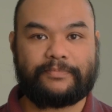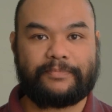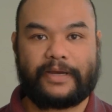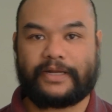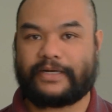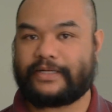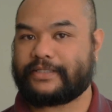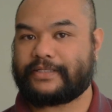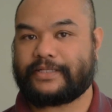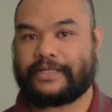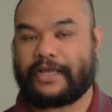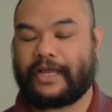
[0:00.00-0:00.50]

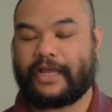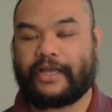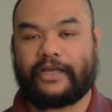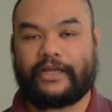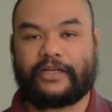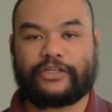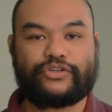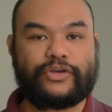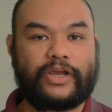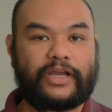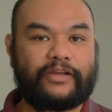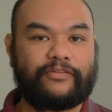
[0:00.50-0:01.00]
minus the AI
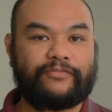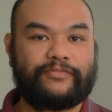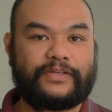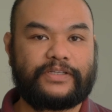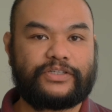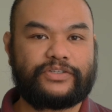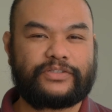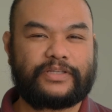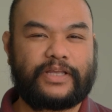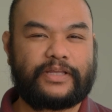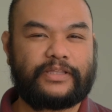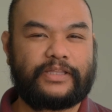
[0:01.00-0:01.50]
tracking
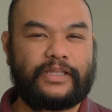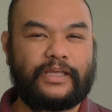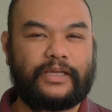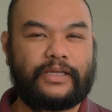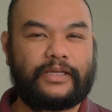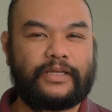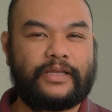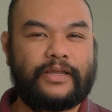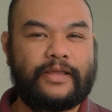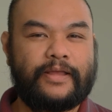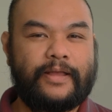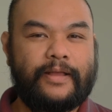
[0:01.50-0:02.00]
features, I
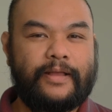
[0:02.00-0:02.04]
think.